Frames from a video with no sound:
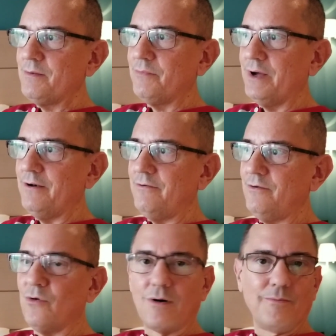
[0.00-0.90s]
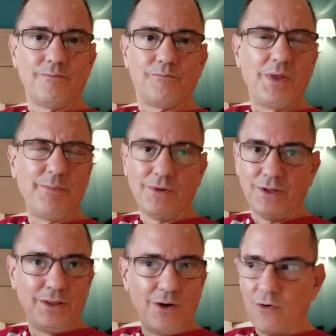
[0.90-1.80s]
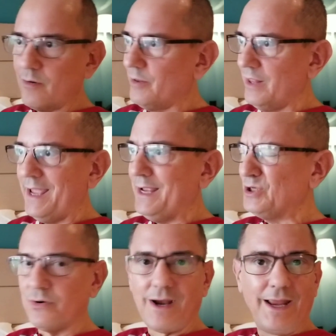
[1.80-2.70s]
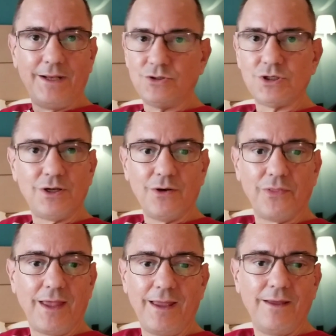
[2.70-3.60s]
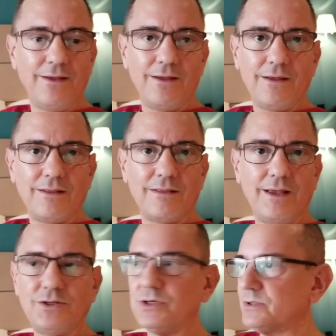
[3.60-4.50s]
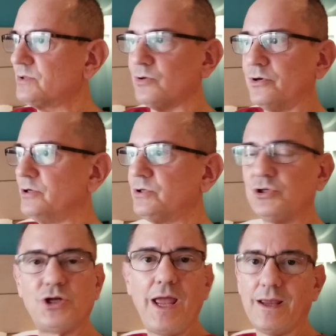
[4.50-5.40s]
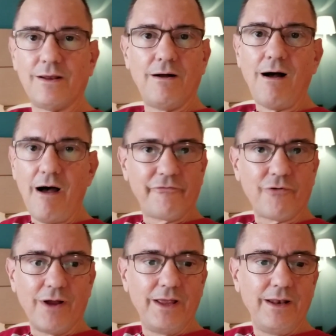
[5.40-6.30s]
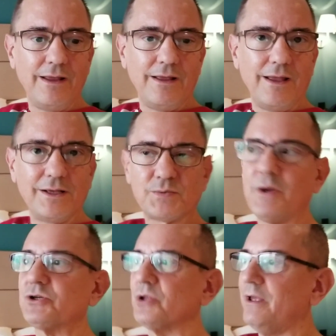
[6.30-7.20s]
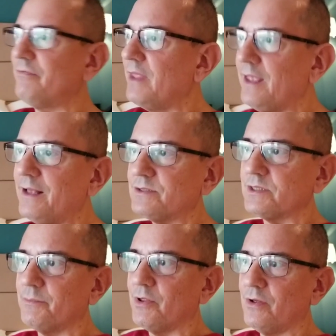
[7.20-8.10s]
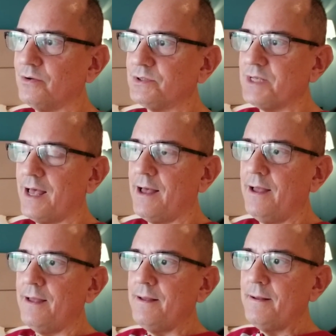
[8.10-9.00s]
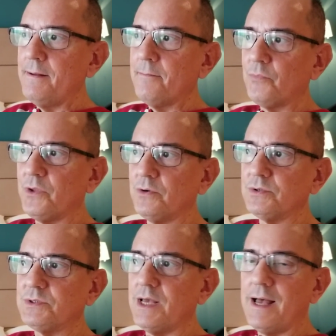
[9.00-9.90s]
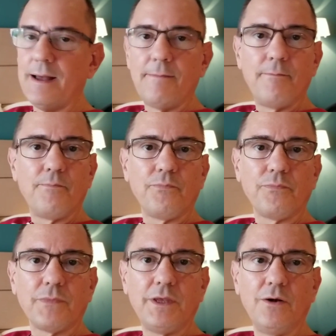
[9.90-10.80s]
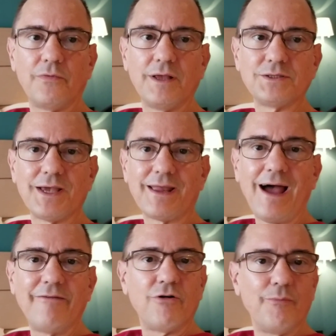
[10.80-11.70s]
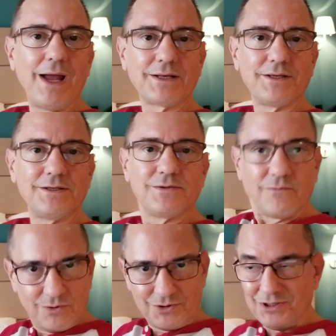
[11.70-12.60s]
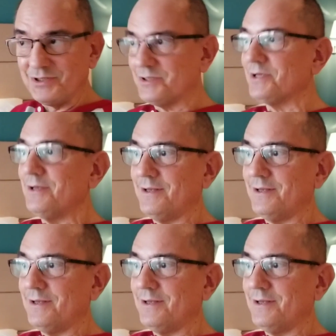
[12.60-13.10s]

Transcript: but norm people in the normal age range, you know, they they just sort of shake it off, right? Especially if they get some of those uh, those um, you know things like ivermectin, which is